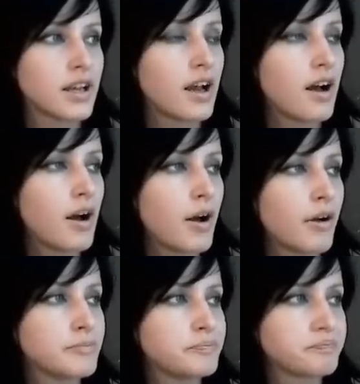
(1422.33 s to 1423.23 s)

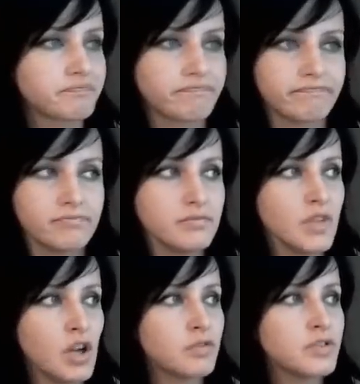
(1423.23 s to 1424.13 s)
um,
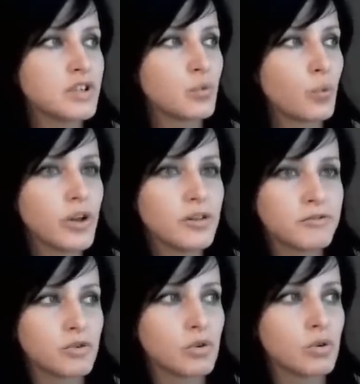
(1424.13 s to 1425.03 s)
of this
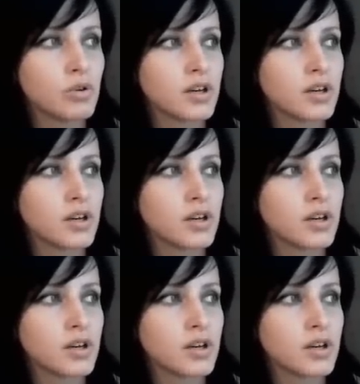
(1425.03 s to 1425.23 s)
willful